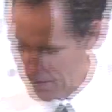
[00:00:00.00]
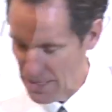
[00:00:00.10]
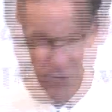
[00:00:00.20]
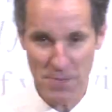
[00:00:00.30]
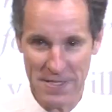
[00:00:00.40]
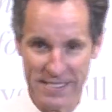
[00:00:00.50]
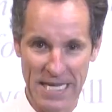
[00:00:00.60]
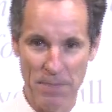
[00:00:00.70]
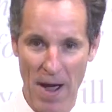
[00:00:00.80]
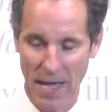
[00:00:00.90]
comes from the
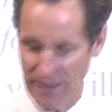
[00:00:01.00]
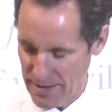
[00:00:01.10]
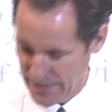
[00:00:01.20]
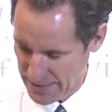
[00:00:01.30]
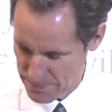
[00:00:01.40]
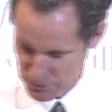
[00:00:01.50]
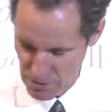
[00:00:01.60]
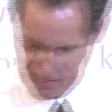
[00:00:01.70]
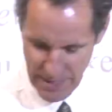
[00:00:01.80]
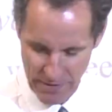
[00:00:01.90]
ski pylon, it comes
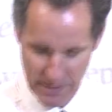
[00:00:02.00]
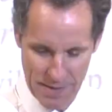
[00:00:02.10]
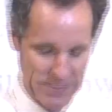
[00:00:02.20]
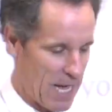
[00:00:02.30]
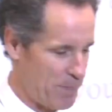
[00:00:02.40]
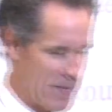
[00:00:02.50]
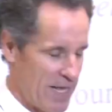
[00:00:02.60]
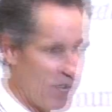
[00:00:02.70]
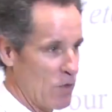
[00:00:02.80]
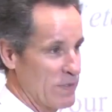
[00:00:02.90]
over here, it comes up, and
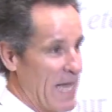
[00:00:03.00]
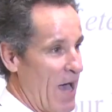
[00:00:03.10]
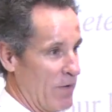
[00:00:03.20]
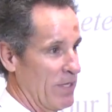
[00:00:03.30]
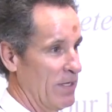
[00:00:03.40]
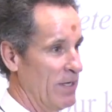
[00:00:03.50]
then it goes out.